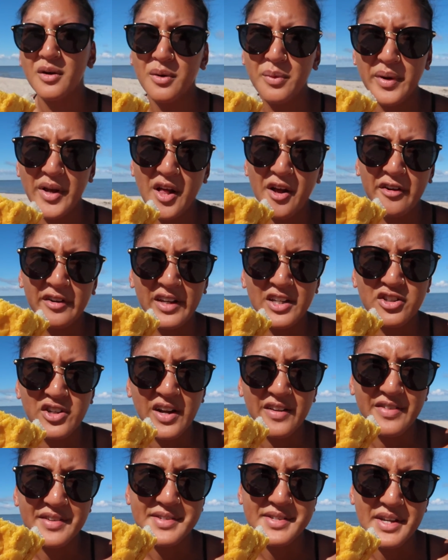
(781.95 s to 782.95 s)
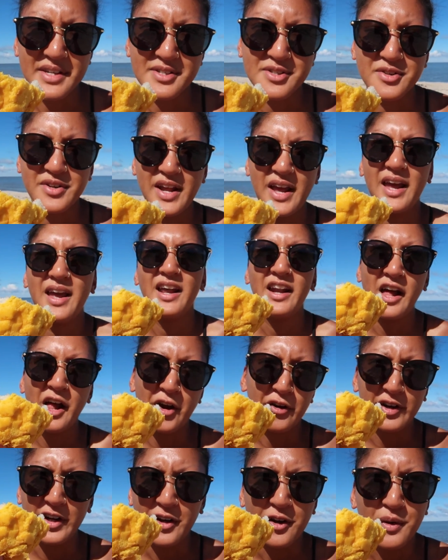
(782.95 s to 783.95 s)
We already tried this yesterday, and I
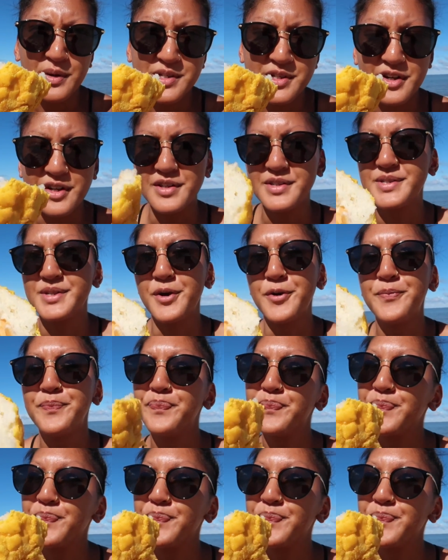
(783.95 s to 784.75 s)
already know it's good, so.